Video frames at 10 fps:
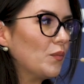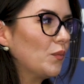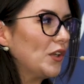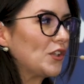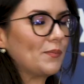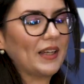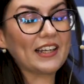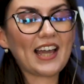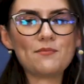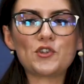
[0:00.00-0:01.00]
Which has been
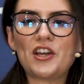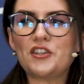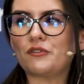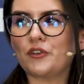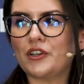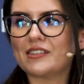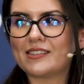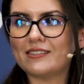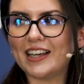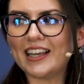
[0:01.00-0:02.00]
a game changer for
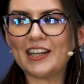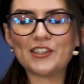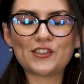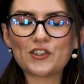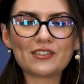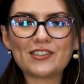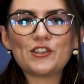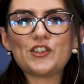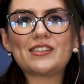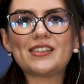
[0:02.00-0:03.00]
us. Again, it's
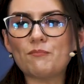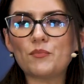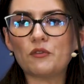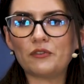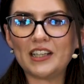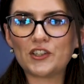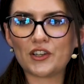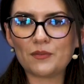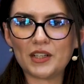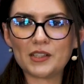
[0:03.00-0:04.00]
such a simple
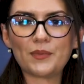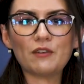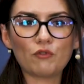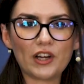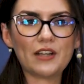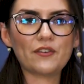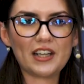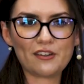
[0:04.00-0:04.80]
feature, but it's been really, really